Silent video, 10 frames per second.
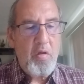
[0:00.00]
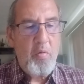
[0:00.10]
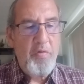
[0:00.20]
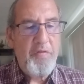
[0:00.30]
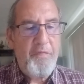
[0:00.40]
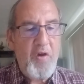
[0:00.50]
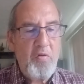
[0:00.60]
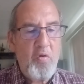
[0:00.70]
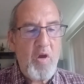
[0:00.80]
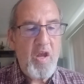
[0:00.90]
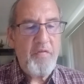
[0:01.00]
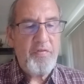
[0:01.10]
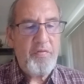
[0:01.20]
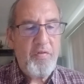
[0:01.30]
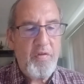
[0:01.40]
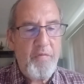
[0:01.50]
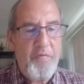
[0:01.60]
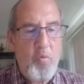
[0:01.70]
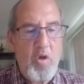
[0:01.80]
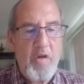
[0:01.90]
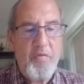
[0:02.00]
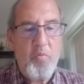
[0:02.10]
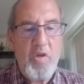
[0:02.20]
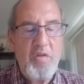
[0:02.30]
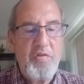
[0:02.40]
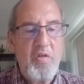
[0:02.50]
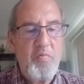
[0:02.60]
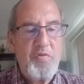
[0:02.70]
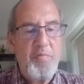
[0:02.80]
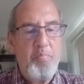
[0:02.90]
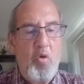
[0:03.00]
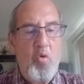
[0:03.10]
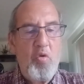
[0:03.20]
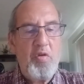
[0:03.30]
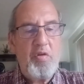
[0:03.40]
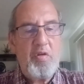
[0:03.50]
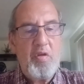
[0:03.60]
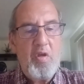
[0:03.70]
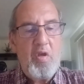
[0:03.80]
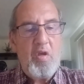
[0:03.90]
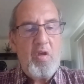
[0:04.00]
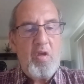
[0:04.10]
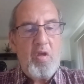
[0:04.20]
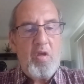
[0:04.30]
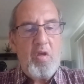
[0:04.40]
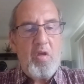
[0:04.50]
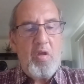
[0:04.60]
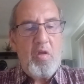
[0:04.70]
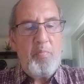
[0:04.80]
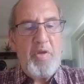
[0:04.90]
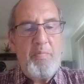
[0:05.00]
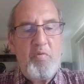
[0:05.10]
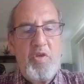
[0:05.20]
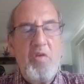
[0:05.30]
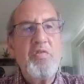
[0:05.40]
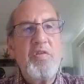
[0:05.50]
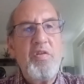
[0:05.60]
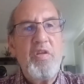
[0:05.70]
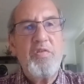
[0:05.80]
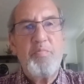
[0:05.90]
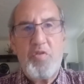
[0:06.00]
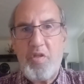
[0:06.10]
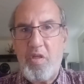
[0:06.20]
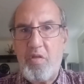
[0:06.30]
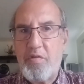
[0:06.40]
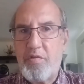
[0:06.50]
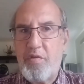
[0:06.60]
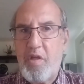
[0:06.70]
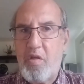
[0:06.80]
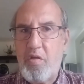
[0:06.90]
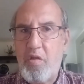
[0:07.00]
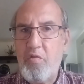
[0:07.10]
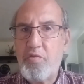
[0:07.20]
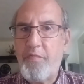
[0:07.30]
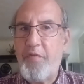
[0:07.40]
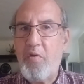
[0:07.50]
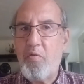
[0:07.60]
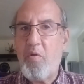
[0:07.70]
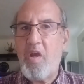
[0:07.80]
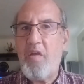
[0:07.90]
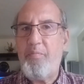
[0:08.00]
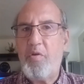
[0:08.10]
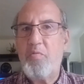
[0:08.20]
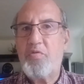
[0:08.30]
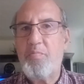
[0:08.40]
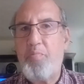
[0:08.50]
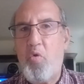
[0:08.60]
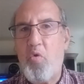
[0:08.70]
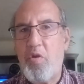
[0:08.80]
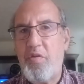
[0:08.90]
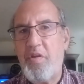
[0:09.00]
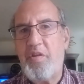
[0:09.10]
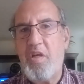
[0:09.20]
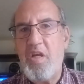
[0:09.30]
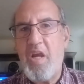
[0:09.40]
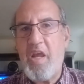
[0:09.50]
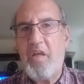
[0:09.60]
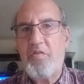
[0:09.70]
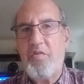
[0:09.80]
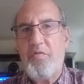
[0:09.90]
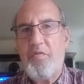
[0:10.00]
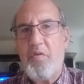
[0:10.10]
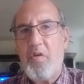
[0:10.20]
with the photographs, that for whatever reason it was important. People using these machines, they could use the photograph, but it was important that the negative